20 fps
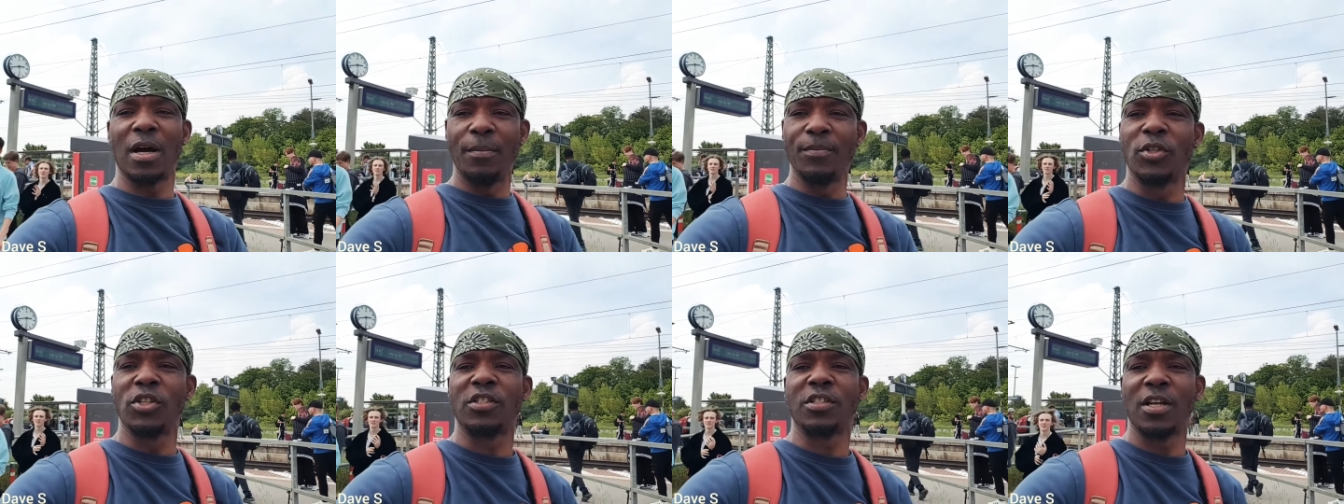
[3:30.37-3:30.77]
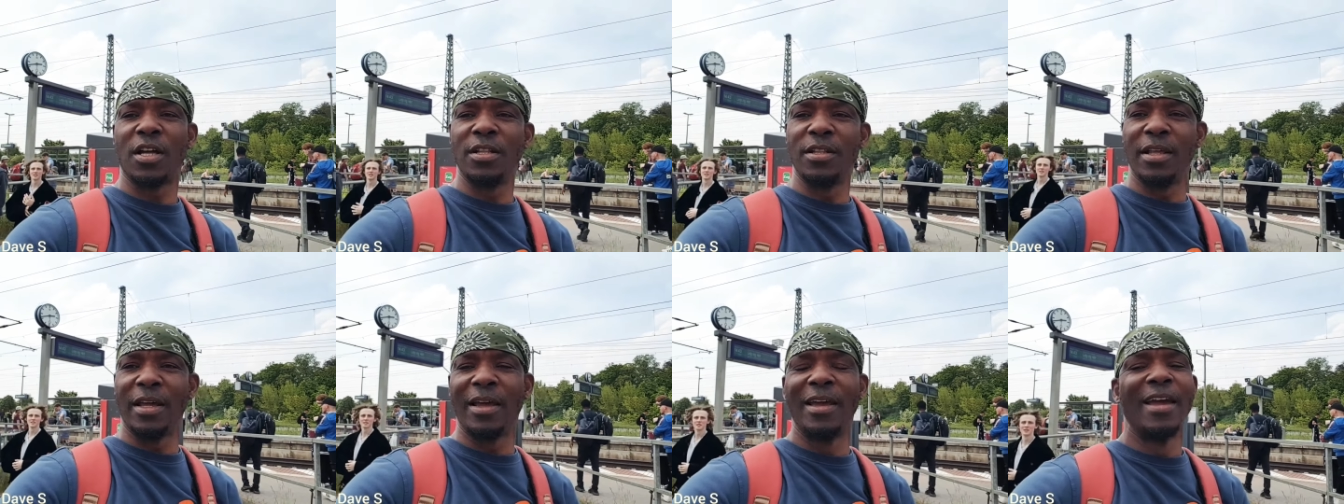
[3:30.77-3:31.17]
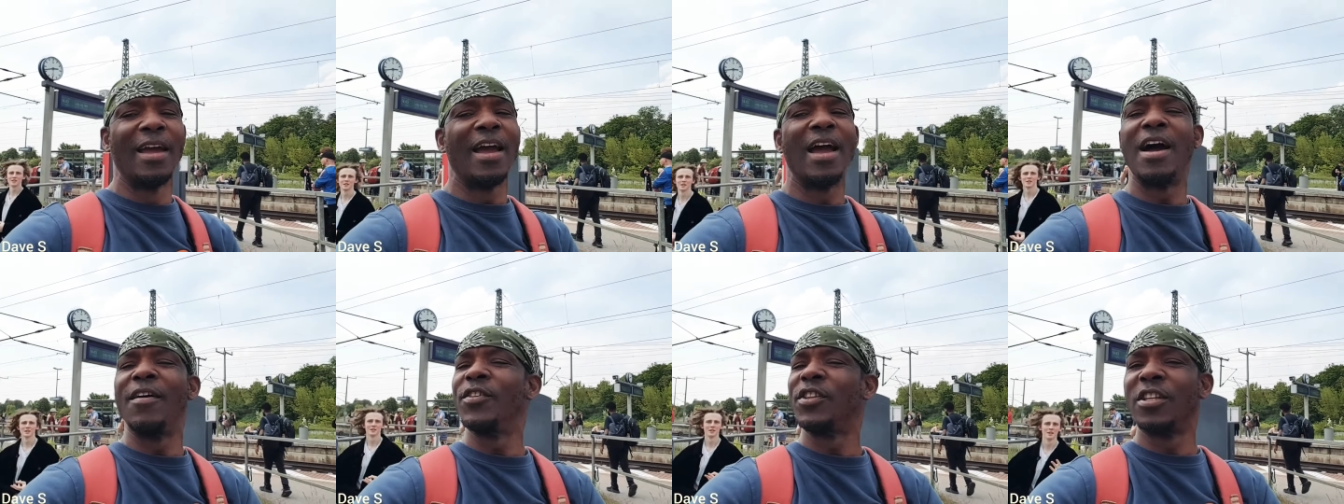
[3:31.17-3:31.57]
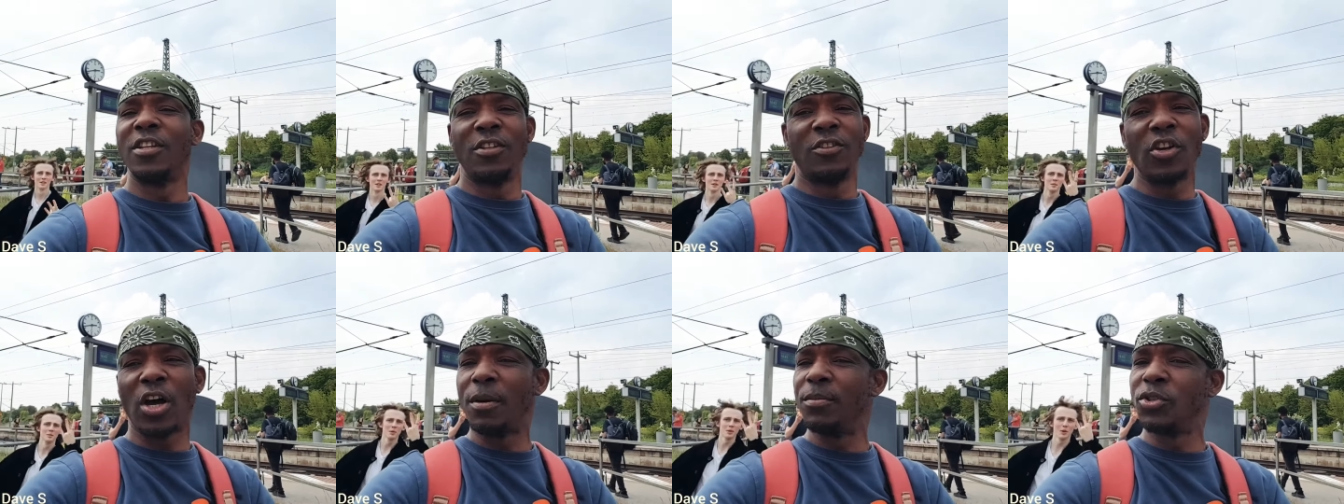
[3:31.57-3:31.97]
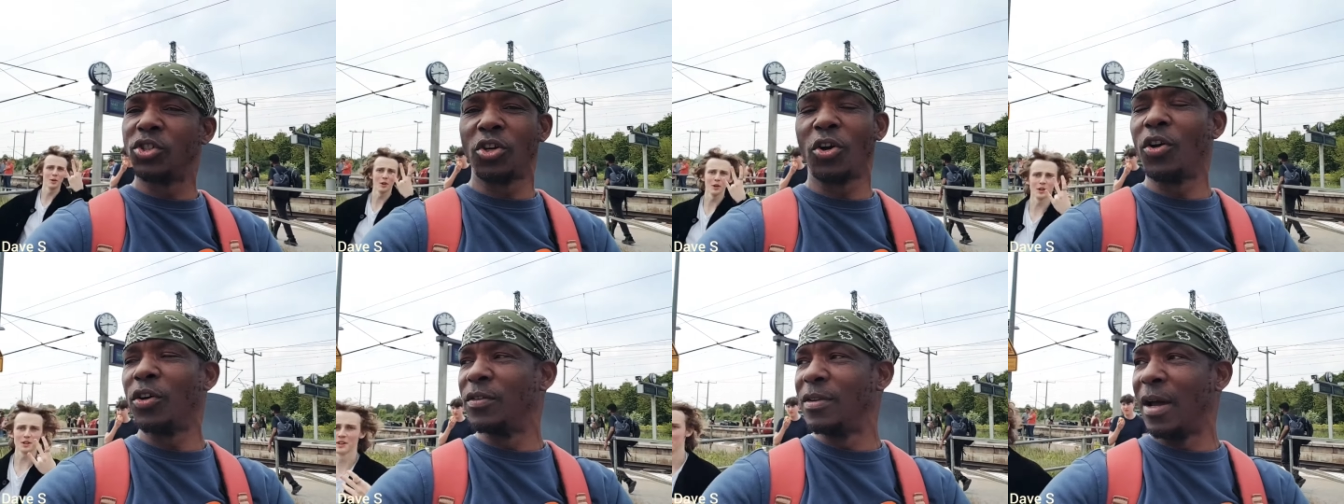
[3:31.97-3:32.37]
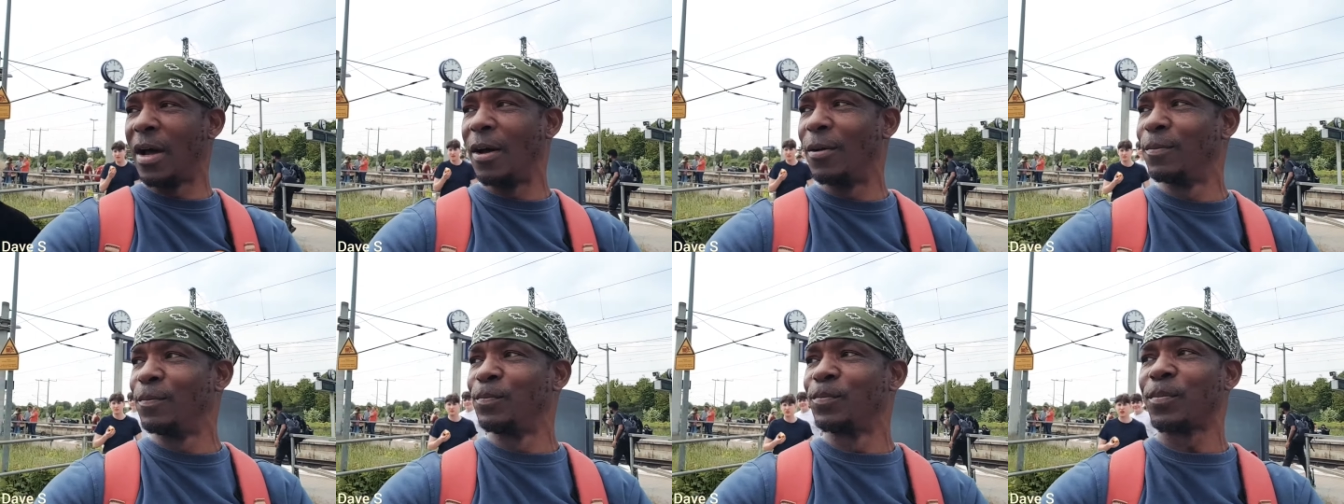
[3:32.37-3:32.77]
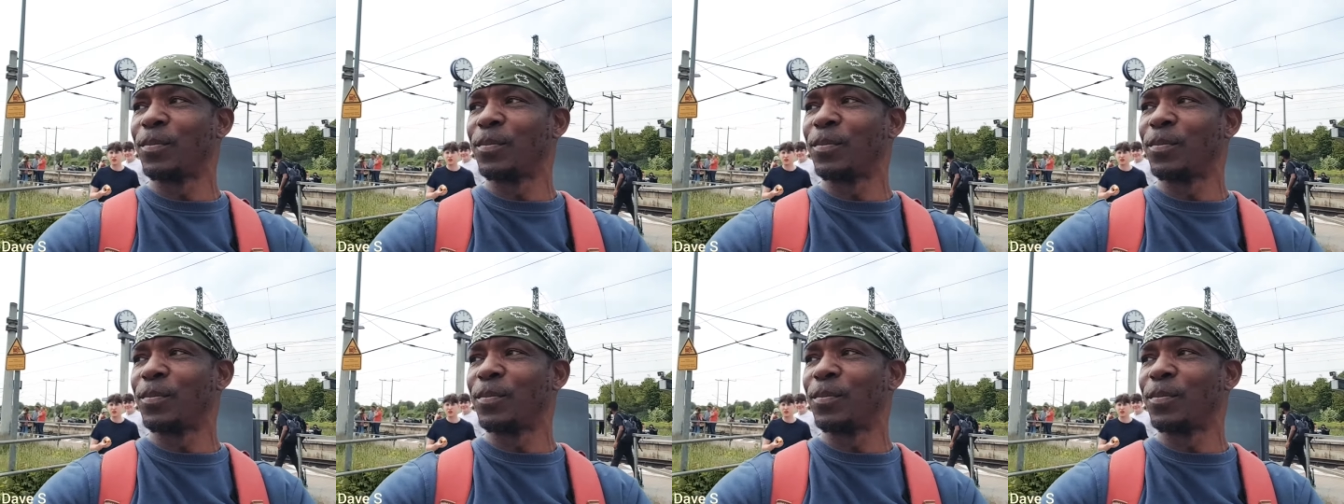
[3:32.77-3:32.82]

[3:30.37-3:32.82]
comes to sunday everything is done shut down